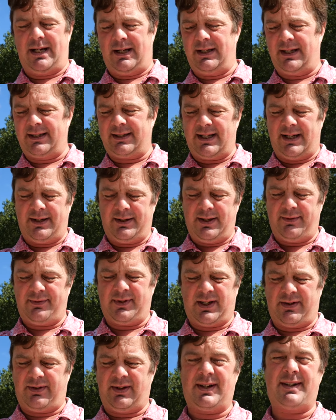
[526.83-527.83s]
I like that enough
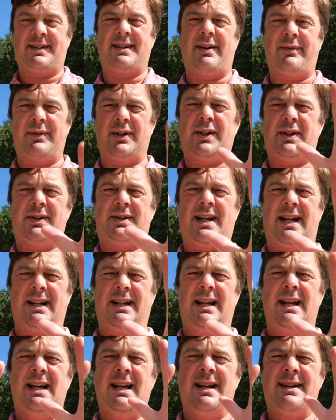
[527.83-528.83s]
to give it a 7 out of 10.